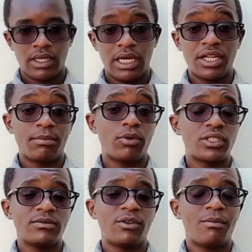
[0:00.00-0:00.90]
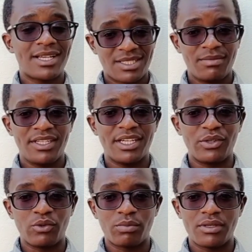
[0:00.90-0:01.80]
Reporting for Mast Media
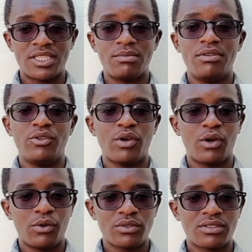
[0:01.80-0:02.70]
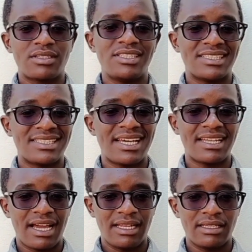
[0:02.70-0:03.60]
Group, it's been your host, Jazari
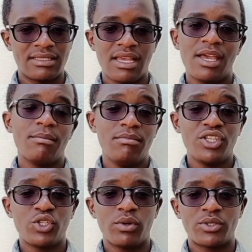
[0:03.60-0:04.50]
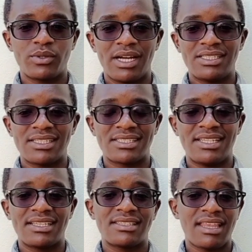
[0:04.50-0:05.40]
Alex. Be sure to catch us
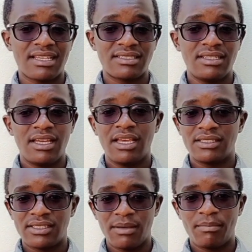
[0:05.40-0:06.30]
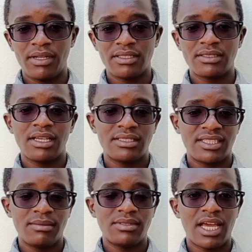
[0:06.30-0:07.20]
next Thursday, same place,
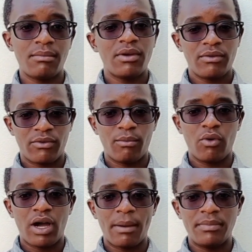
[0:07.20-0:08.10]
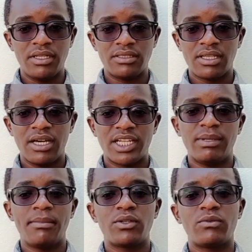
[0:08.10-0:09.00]
same time, for more updates.
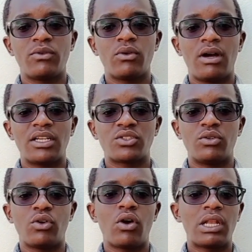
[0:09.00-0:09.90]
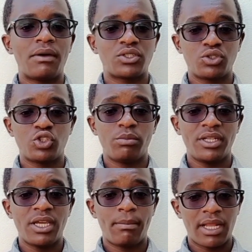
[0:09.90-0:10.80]
Remember to follow us on all our social
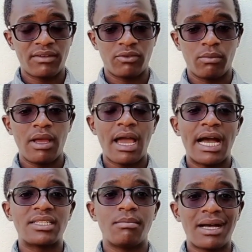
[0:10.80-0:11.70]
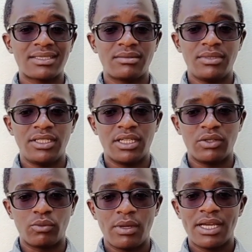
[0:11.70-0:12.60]
media platforms at Mast Media
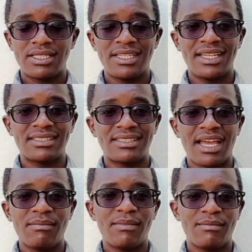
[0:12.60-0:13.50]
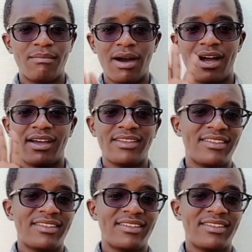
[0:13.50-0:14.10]
Group. Till next time, bye.